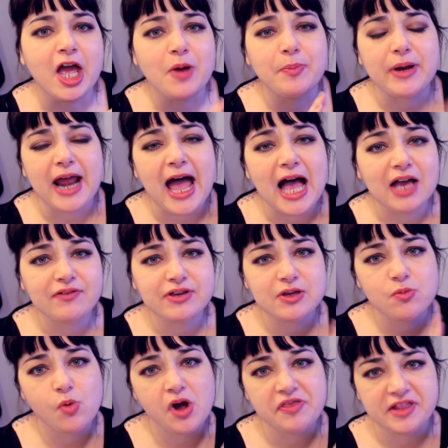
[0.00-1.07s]
but
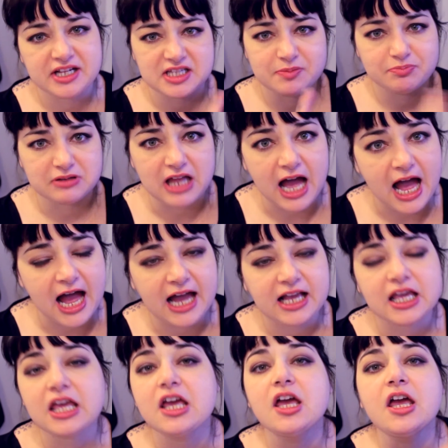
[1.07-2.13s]
having one that's black